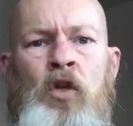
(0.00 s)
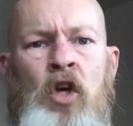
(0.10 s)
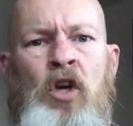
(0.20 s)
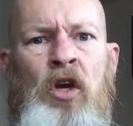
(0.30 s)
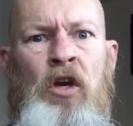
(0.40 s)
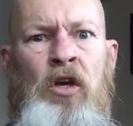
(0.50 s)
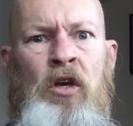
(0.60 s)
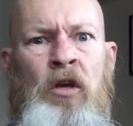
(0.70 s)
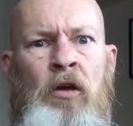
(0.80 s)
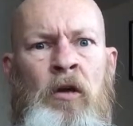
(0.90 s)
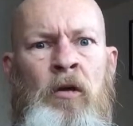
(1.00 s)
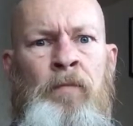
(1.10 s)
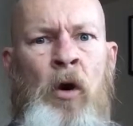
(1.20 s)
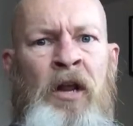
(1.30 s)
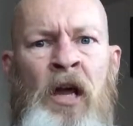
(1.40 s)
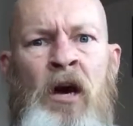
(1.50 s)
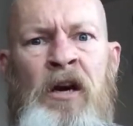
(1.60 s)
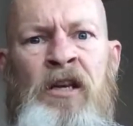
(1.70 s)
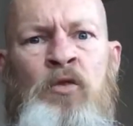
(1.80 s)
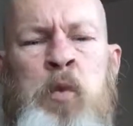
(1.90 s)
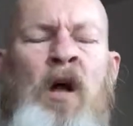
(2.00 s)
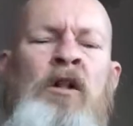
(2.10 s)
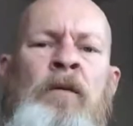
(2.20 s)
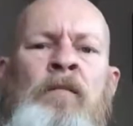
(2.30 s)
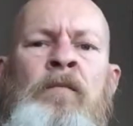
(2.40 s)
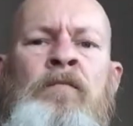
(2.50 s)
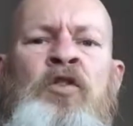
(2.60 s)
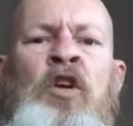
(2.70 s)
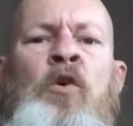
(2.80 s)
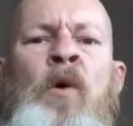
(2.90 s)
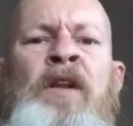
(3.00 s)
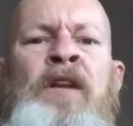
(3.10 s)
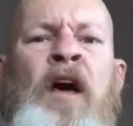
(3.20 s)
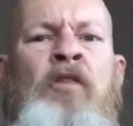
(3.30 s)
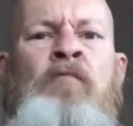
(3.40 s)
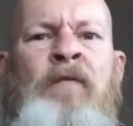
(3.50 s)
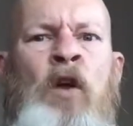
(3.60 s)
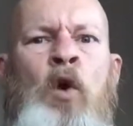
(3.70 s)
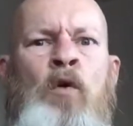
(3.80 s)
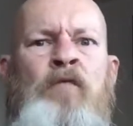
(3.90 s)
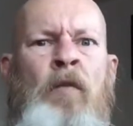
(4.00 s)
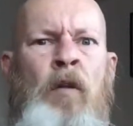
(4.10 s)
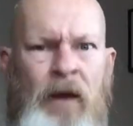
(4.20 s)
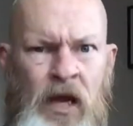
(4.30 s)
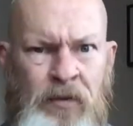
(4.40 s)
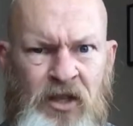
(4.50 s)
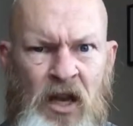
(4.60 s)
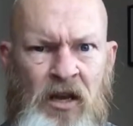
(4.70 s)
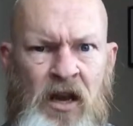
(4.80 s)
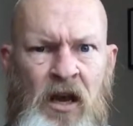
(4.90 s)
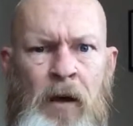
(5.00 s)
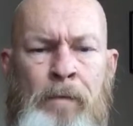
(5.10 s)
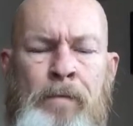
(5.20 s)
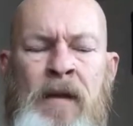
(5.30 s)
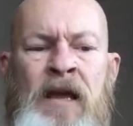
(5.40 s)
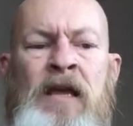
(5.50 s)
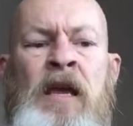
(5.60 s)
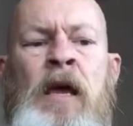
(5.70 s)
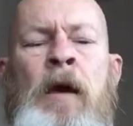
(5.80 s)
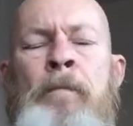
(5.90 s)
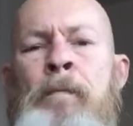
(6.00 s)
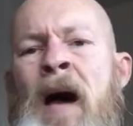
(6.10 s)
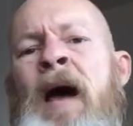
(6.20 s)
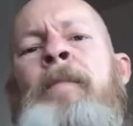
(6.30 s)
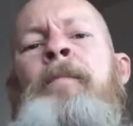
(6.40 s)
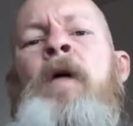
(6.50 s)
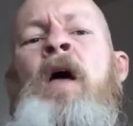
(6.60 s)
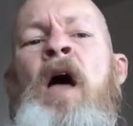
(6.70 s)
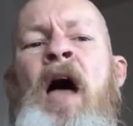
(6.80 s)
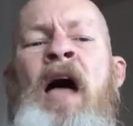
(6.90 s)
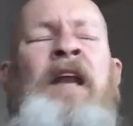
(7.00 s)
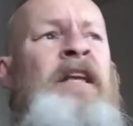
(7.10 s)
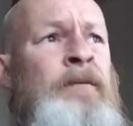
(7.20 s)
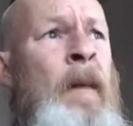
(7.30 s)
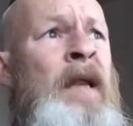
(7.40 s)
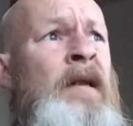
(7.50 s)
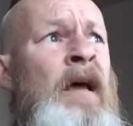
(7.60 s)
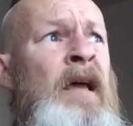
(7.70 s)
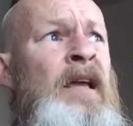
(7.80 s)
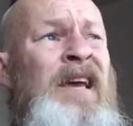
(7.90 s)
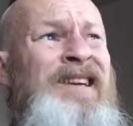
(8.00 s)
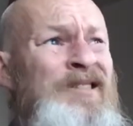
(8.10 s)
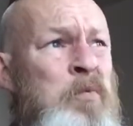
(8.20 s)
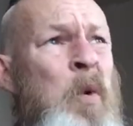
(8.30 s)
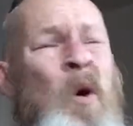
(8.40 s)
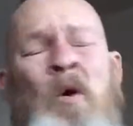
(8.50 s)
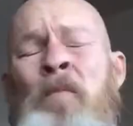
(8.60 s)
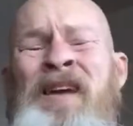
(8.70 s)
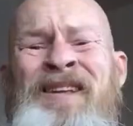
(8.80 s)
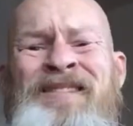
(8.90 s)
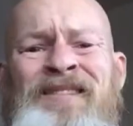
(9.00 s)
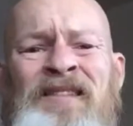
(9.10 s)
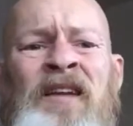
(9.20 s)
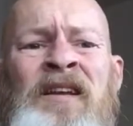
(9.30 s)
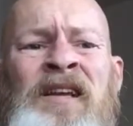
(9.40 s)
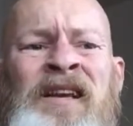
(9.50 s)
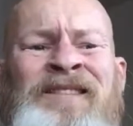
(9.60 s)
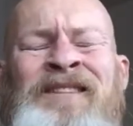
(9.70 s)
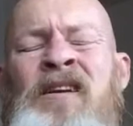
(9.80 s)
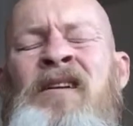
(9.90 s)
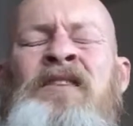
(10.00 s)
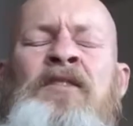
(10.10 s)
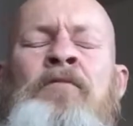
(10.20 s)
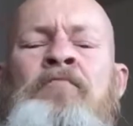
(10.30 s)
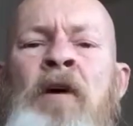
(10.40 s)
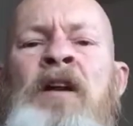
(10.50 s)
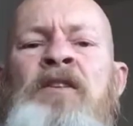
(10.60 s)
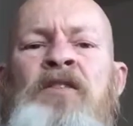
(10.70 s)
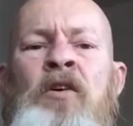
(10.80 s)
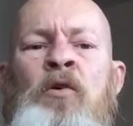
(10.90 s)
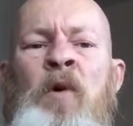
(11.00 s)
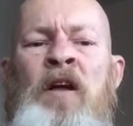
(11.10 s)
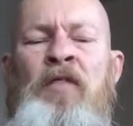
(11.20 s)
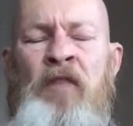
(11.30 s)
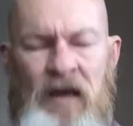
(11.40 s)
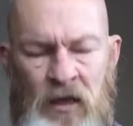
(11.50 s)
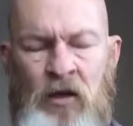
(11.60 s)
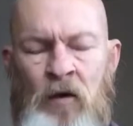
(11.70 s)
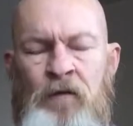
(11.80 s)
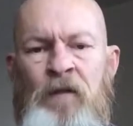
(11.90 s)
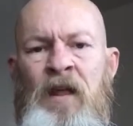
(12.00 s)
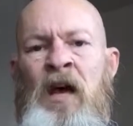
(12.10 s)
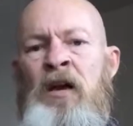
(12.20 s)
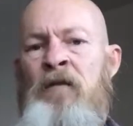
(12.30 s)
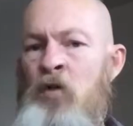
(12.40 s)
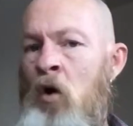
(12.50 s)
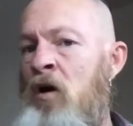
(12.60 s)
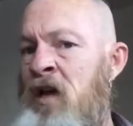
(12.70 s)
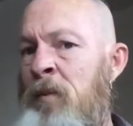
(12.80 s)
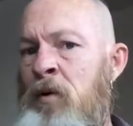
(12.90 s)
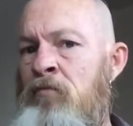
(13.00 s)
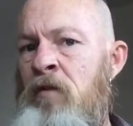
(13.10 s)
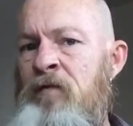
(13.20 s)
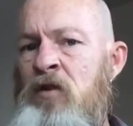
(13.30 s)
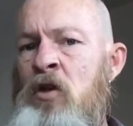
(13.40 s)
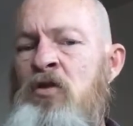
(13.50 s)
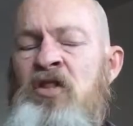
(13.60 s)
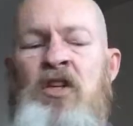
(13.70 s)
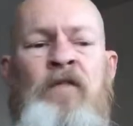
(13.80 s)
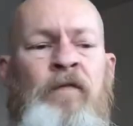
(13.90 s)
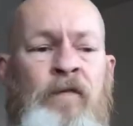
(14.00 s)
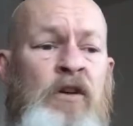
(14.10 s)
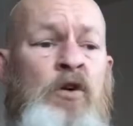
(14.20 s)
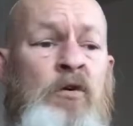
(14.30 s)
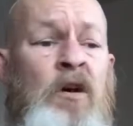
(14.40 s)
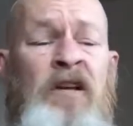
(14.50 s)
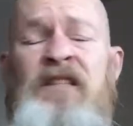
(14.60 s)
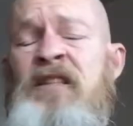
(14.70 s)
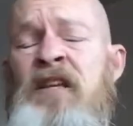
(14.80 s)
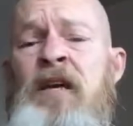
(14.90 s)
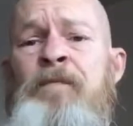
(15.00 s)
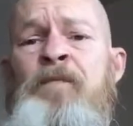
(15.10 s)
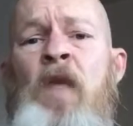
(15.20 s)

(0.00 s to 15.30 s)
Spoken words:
Good morning, guys. Welcome to another review from the Beardy Berserker. Me, Matt, and it's Monday. It's warm, it's sunny, it's nice. The rain has gone away. Thank God for that. And I've got a couple of reviews for you guys today.